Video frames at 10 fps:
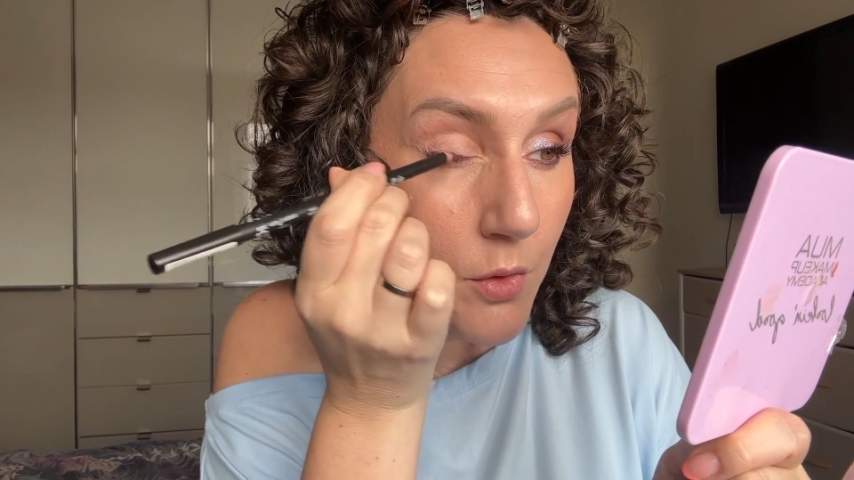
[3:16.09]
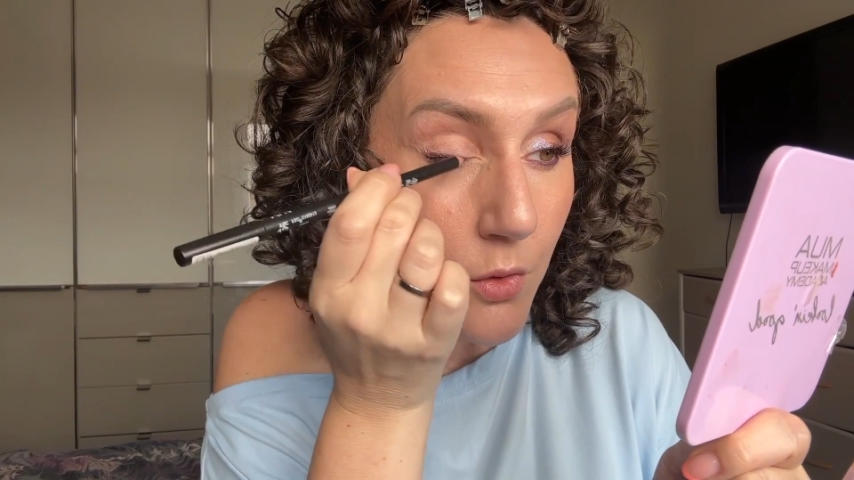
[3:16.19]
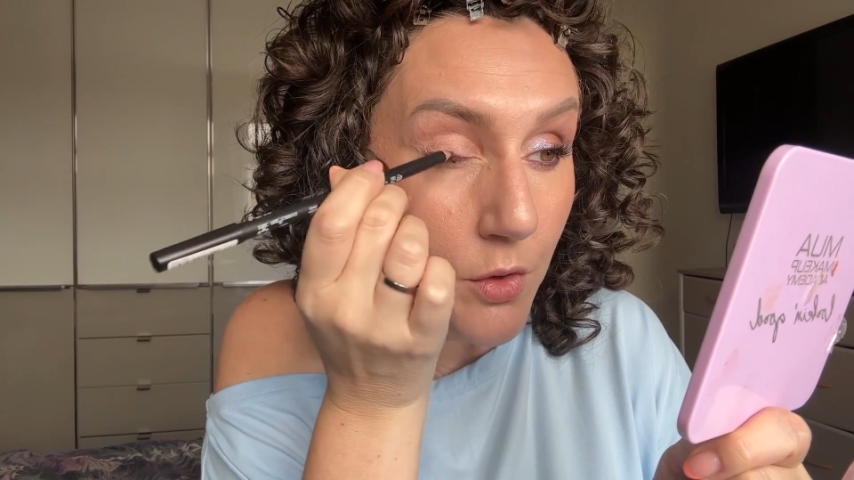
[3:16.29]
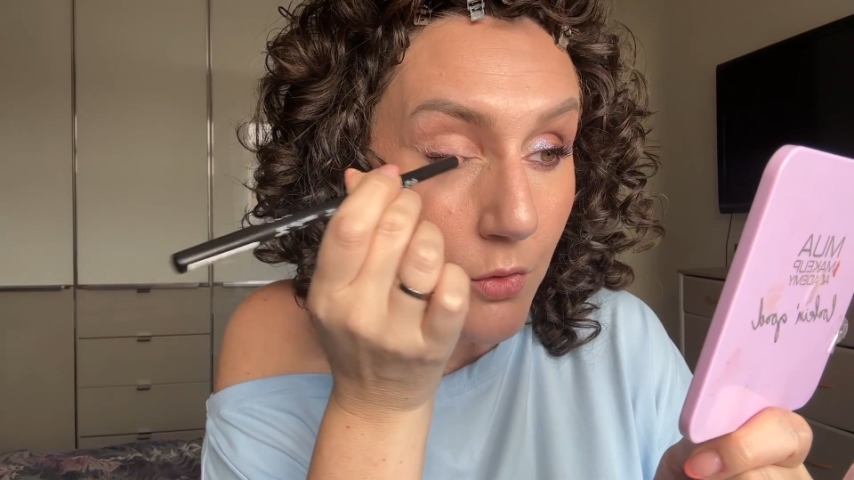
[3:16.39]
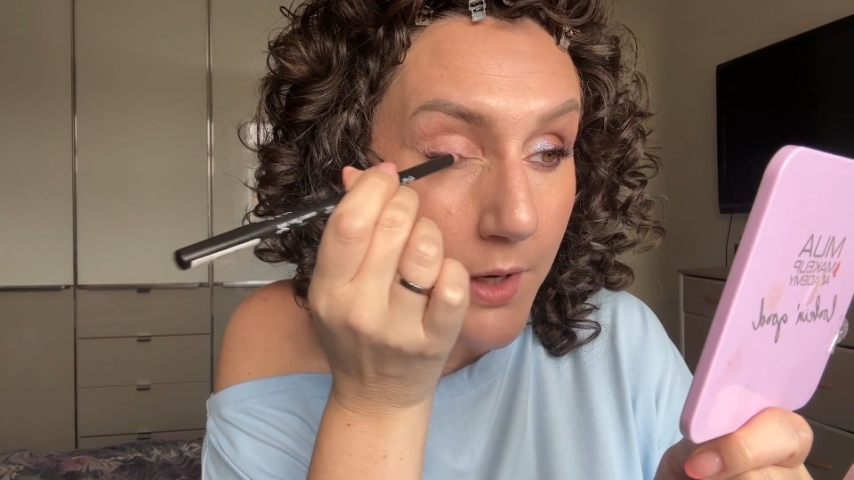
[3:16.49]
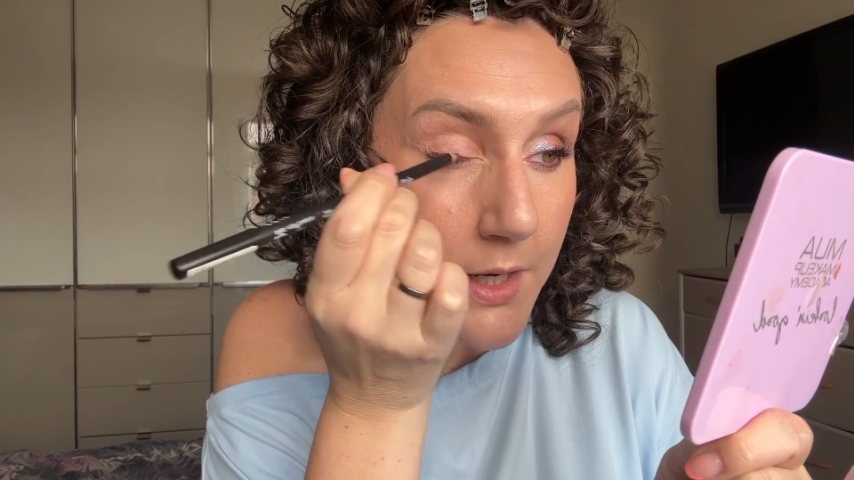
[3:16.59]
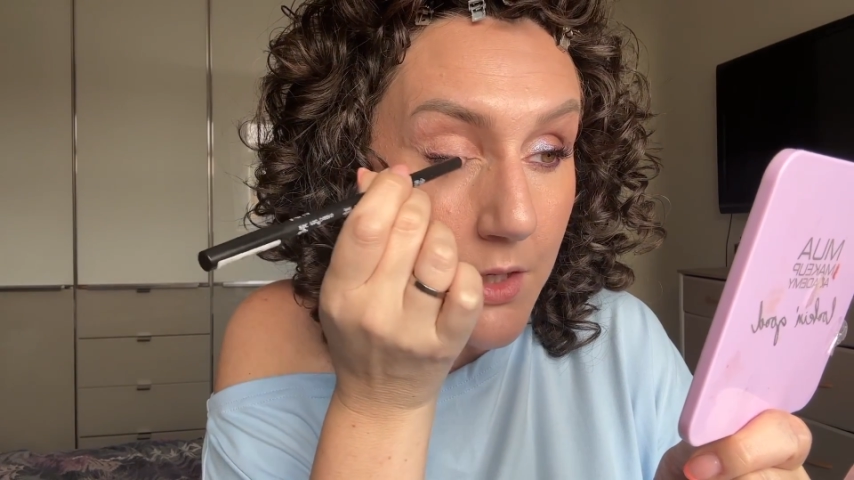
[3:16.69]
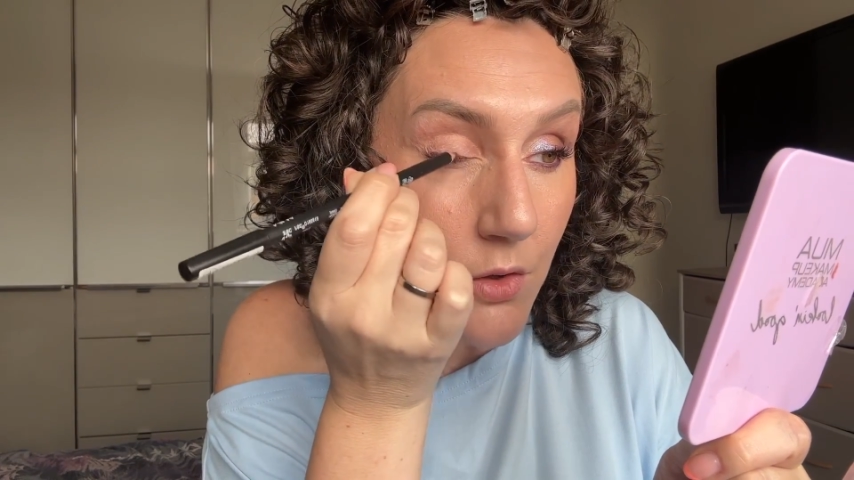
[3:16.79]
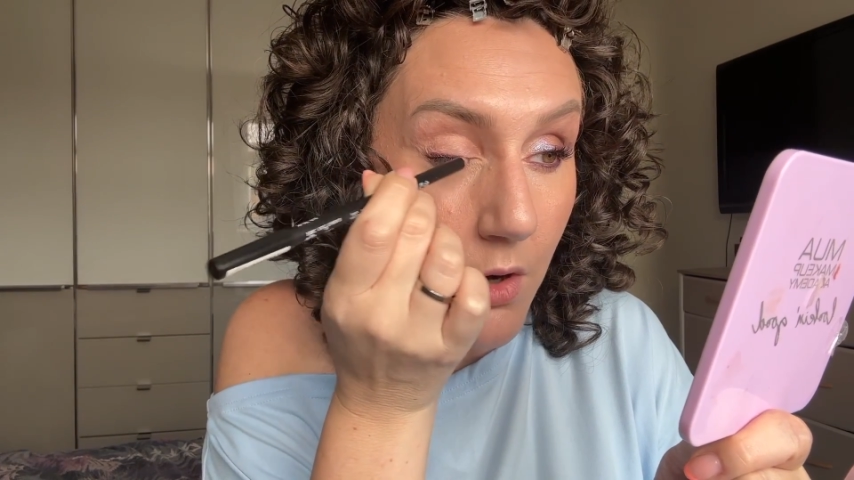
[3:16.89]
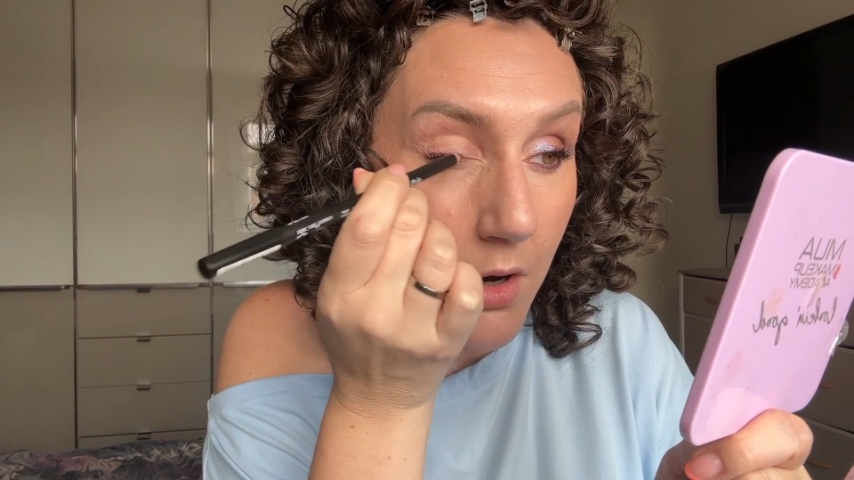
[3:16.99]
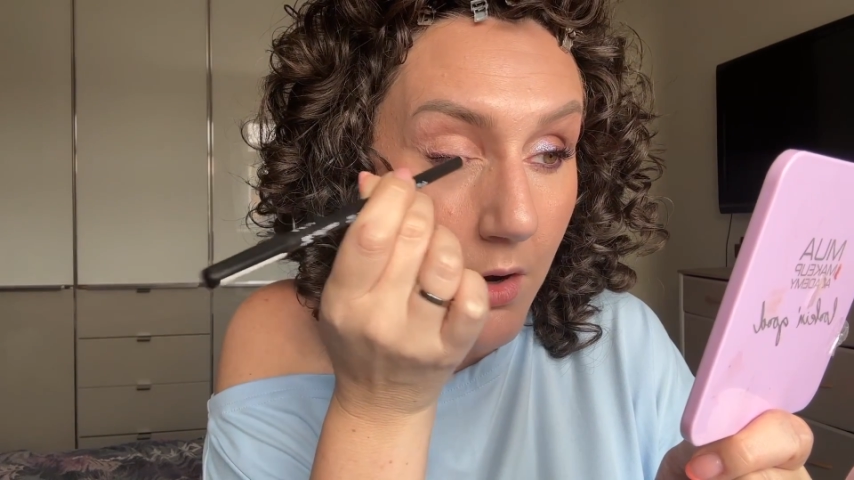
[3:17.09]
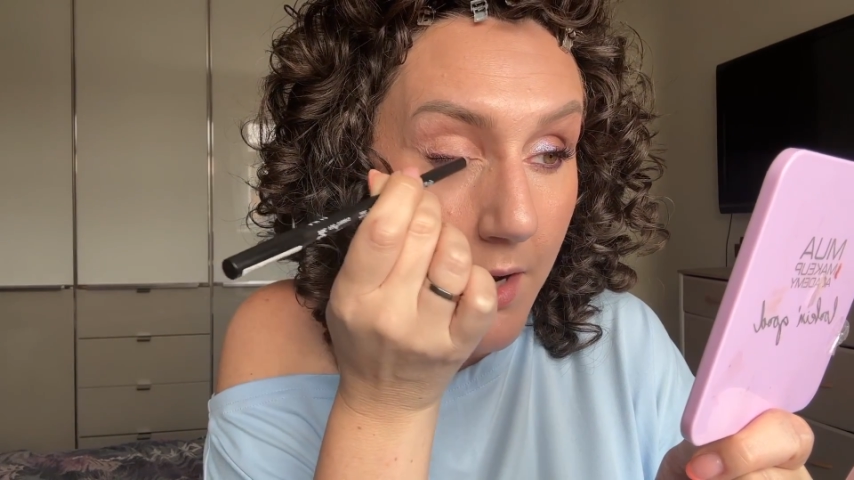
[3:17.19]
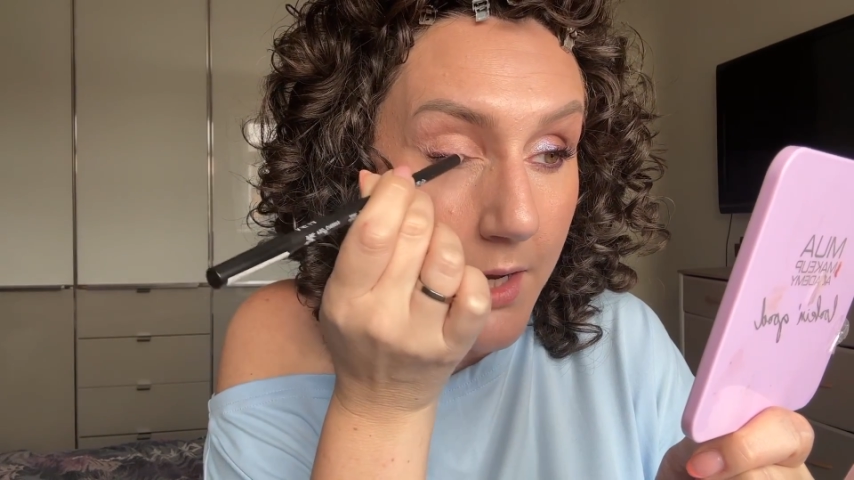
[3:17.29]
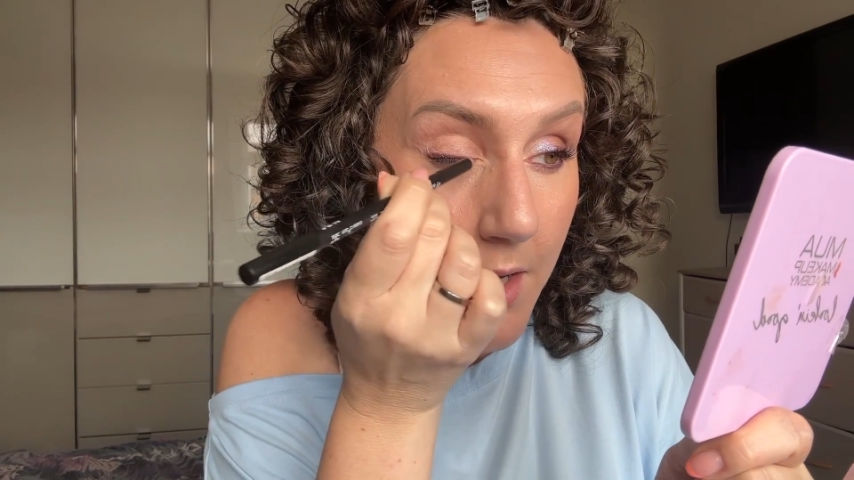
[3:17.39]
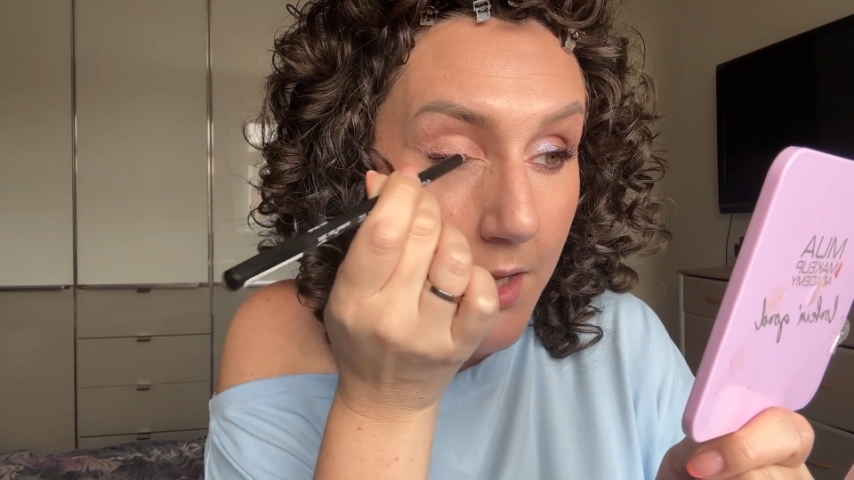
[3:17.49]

or green in your eye,